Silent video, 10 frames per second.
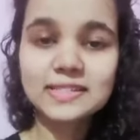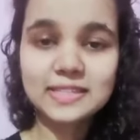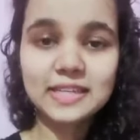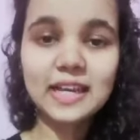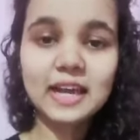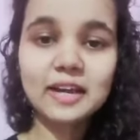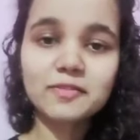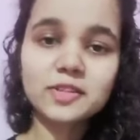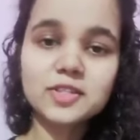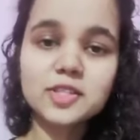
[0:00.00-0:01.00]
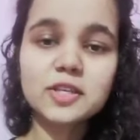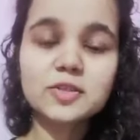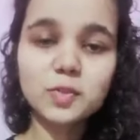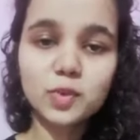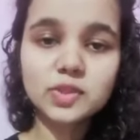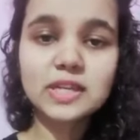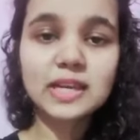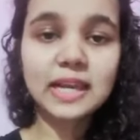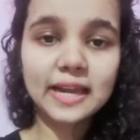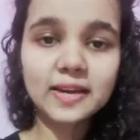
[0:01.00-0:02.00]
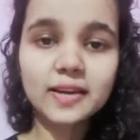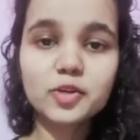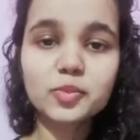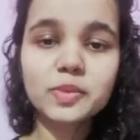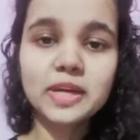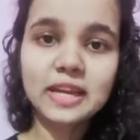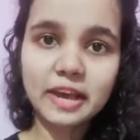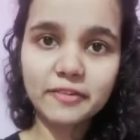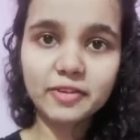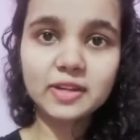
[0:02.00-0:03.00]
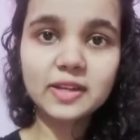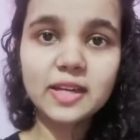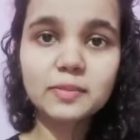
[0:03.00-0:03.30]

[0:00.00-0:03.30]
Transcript: C language is most likely to be an evergreen